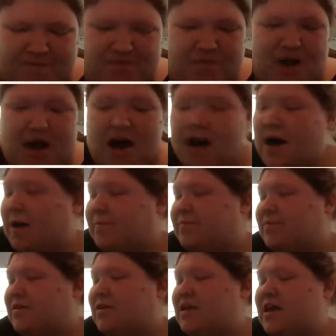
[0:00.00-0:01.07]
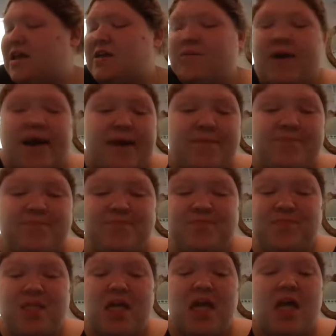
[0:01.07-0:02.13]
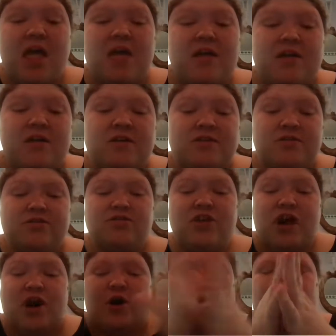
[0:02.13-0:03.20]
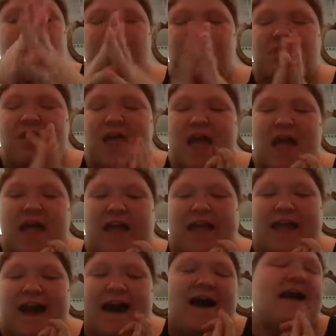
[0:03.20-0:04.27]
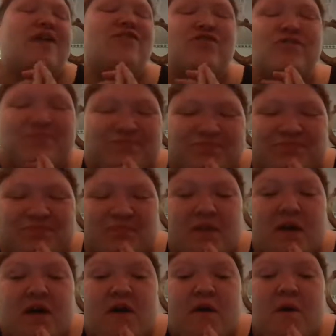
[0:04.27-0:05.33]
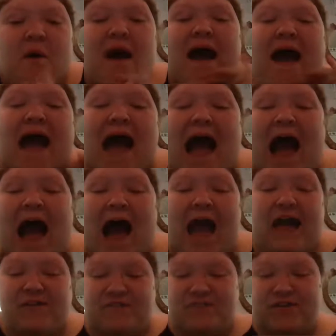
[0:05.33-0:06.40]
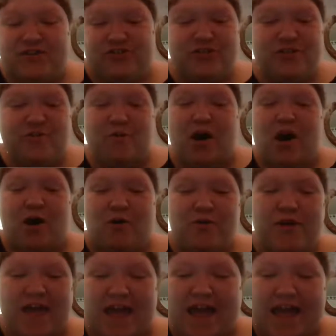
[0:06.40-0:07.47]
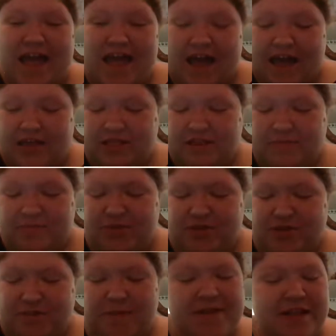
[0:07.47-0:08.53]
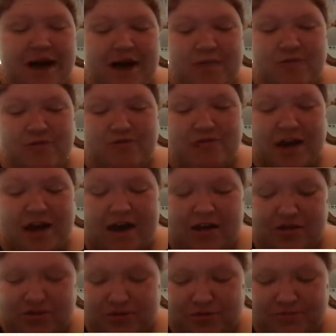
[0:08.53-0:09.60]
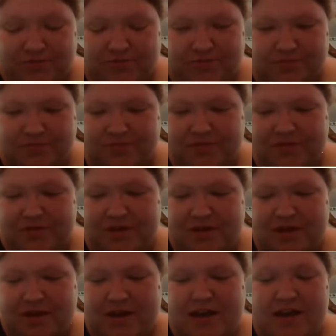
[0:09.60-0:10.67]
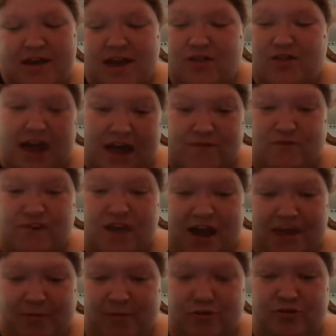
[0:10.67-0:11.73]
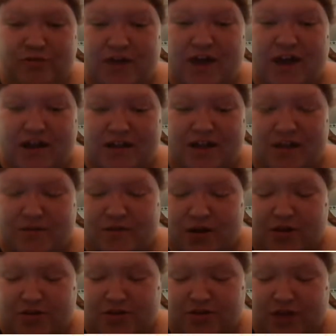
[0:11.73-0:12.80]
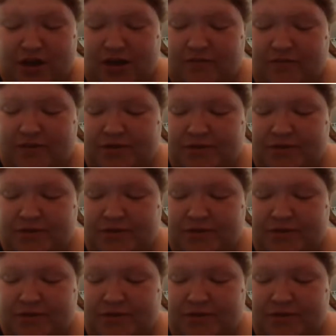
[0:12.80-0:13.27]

Um, anyway, so guys, I officially walk in. Let me see what my timer says. Yes, I have a timer for counting down all the stuff.